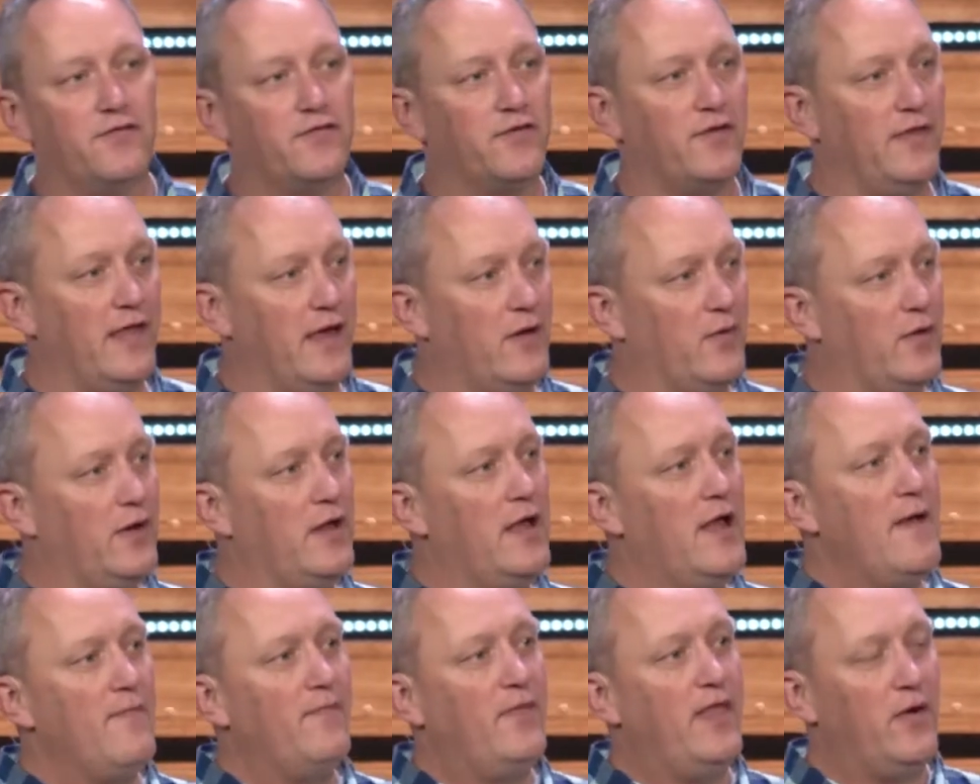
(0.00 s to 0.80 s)
and they
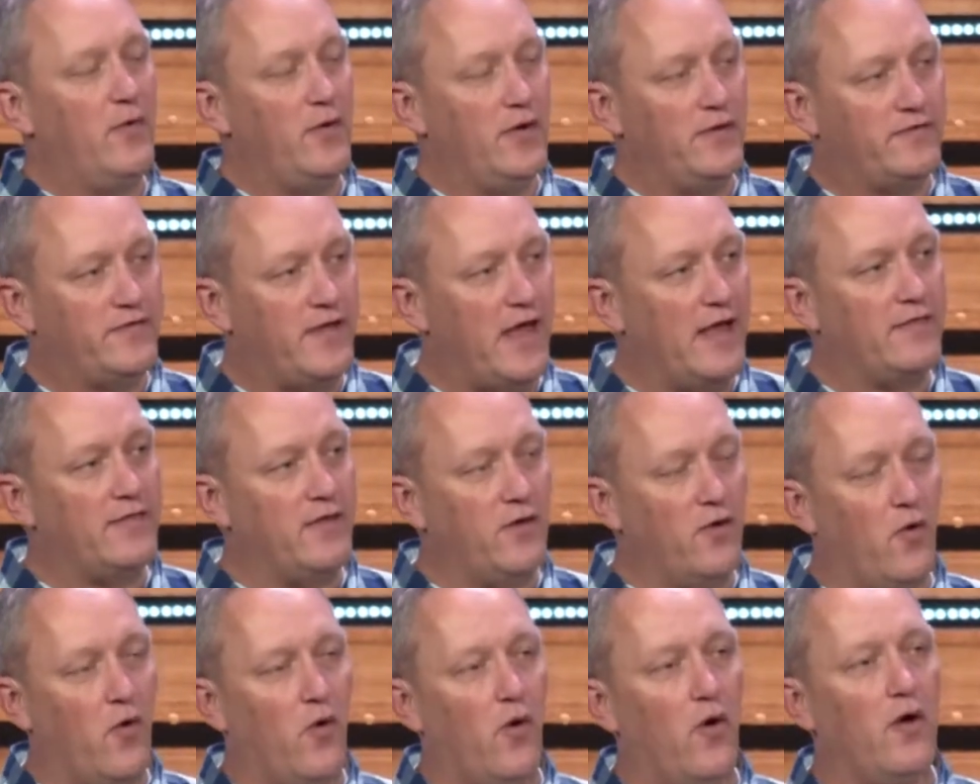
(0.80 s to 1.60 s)
would take the
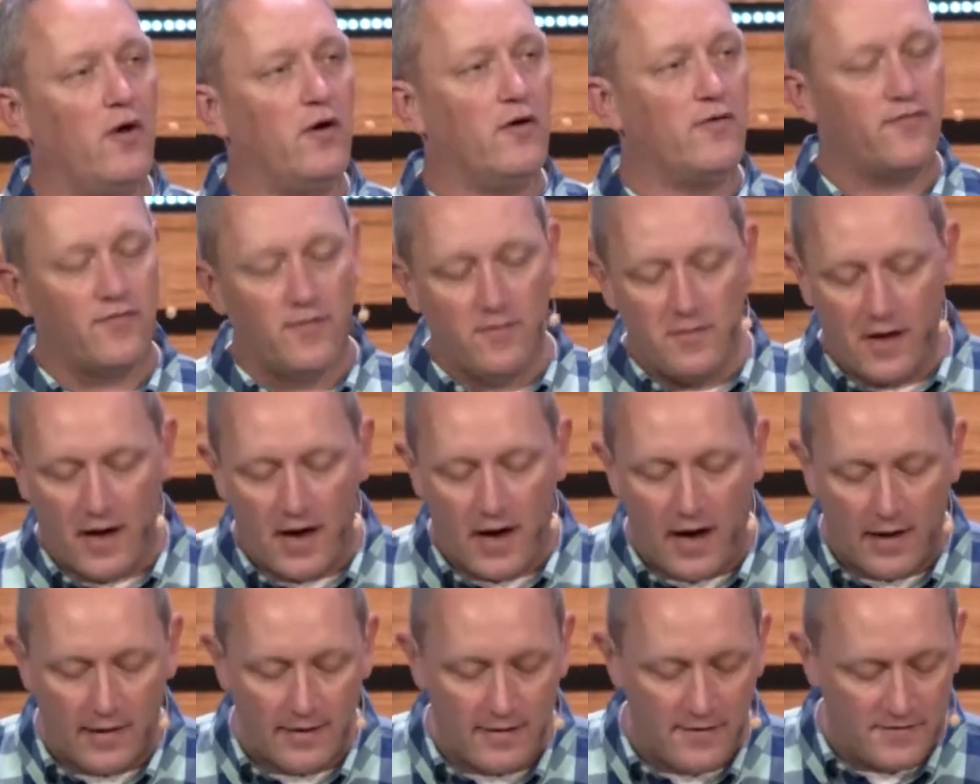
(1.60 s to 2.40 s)
oil from the
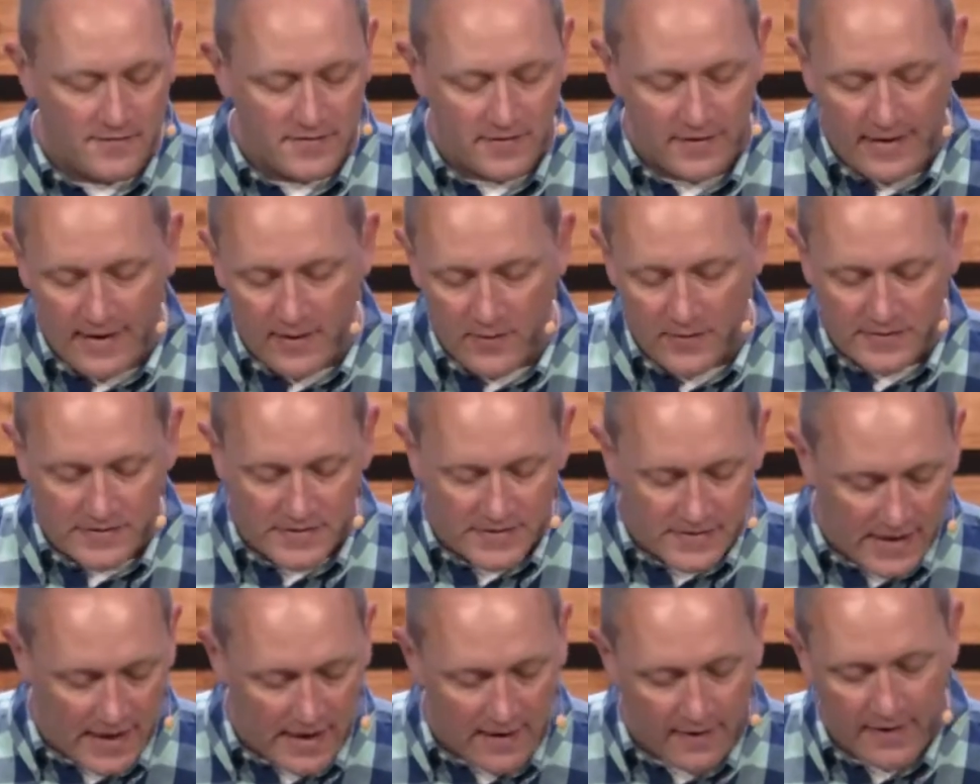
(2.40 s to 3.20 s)
olives, and they would
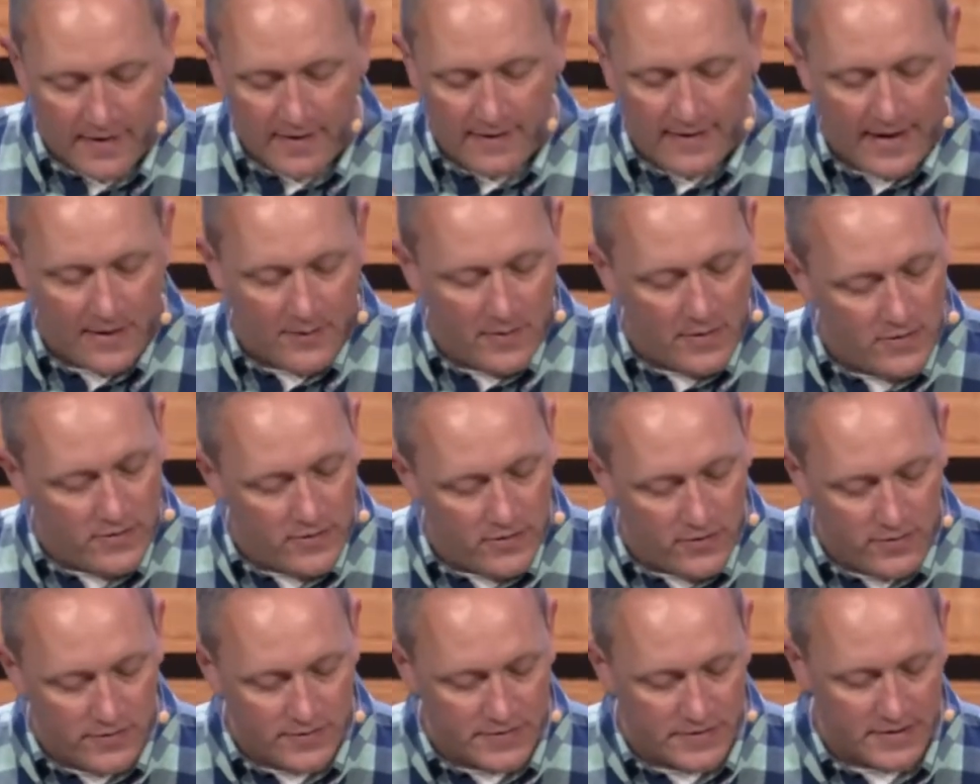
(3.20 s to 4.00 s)
sell it, and they would
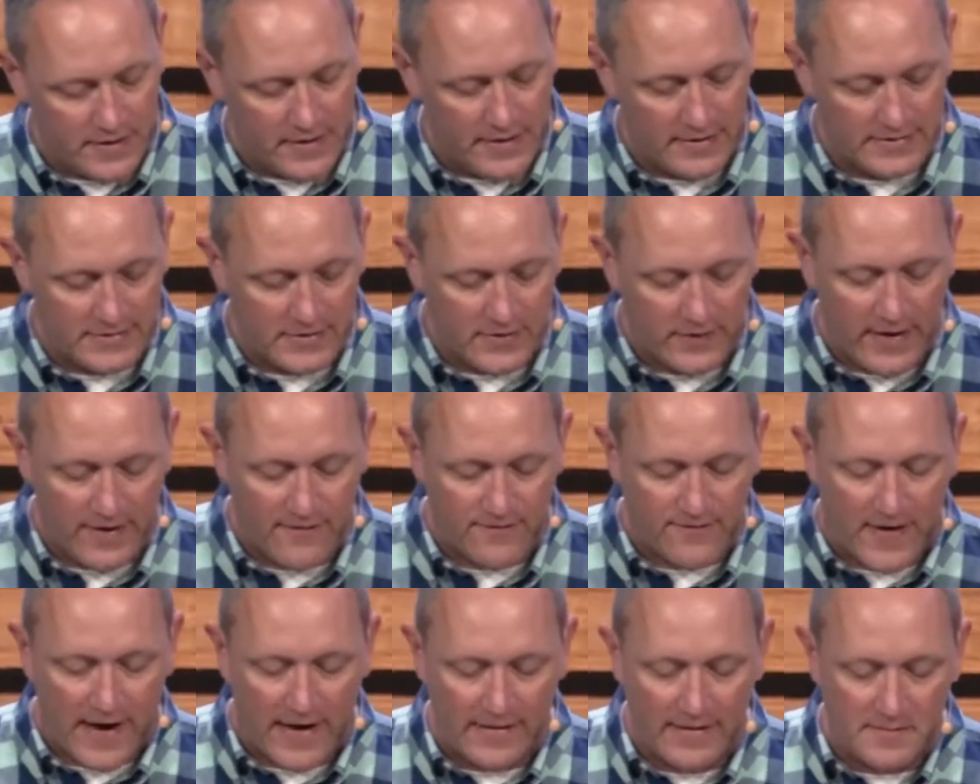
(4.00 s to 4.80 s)
use it. And so they
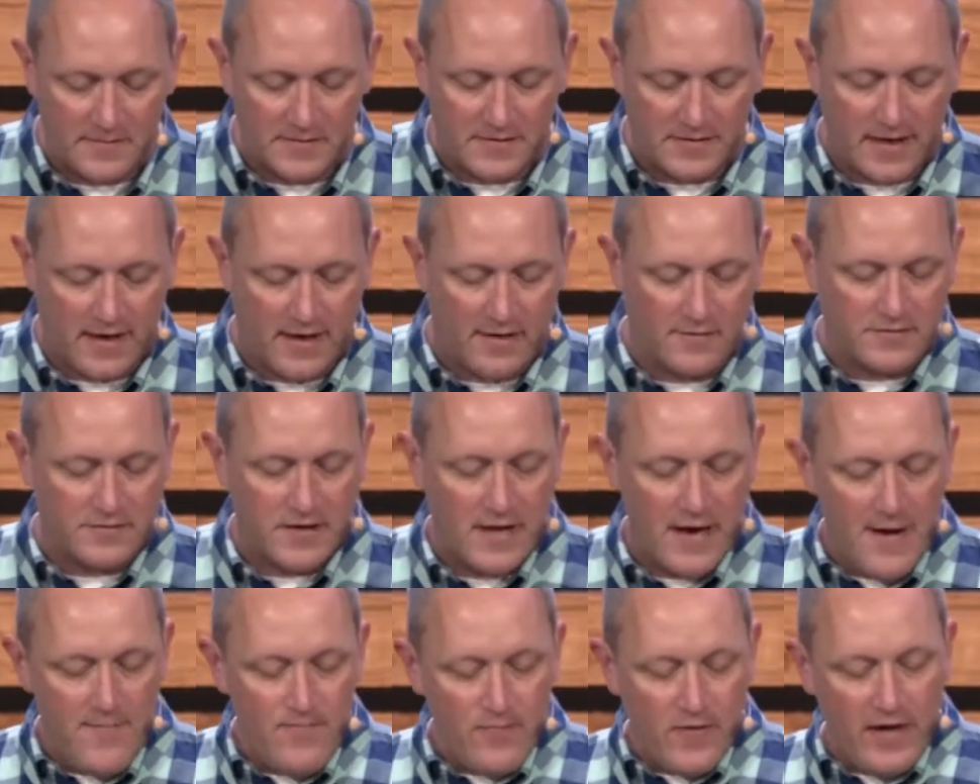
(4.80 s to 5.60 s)
find themselves
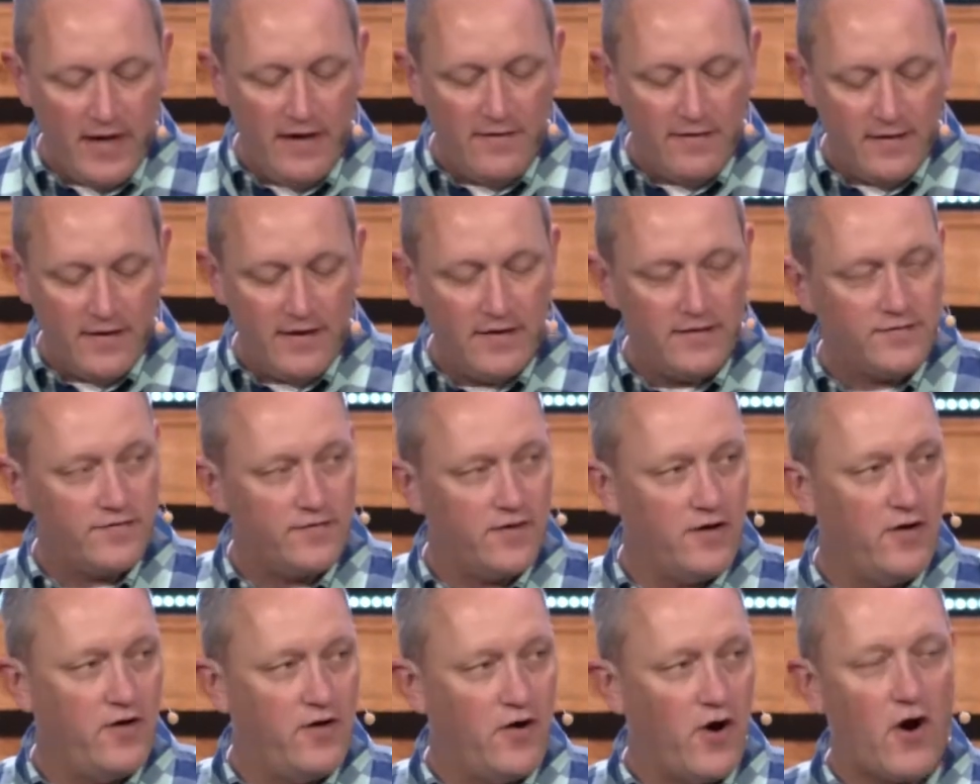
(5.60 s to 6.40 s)
in this
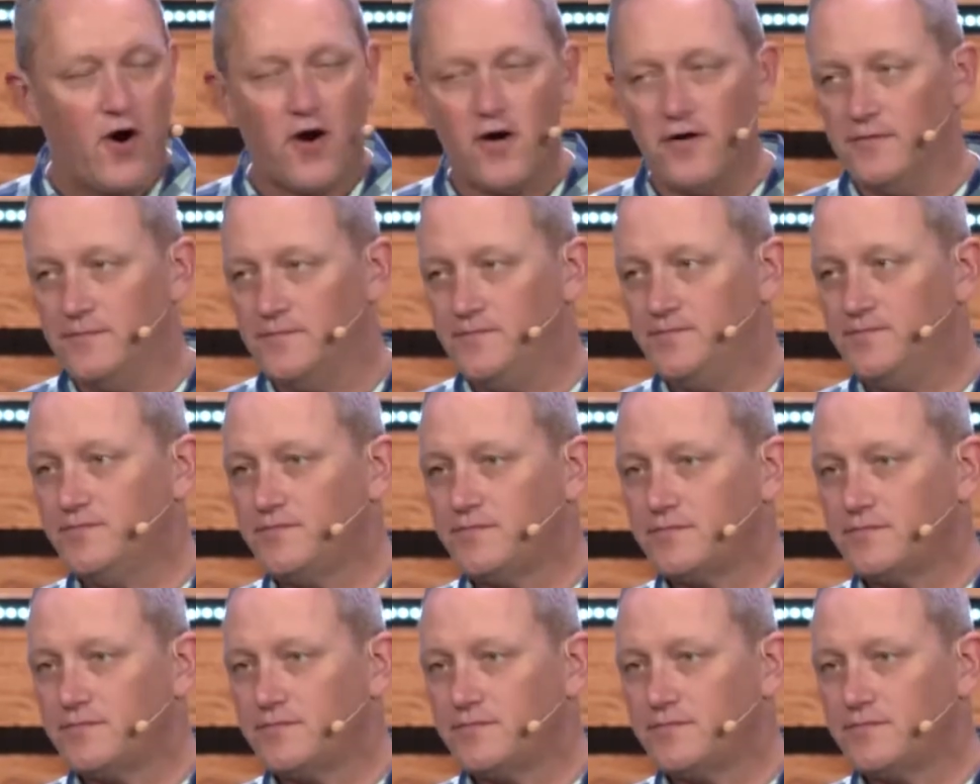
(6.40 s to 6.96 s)
garden.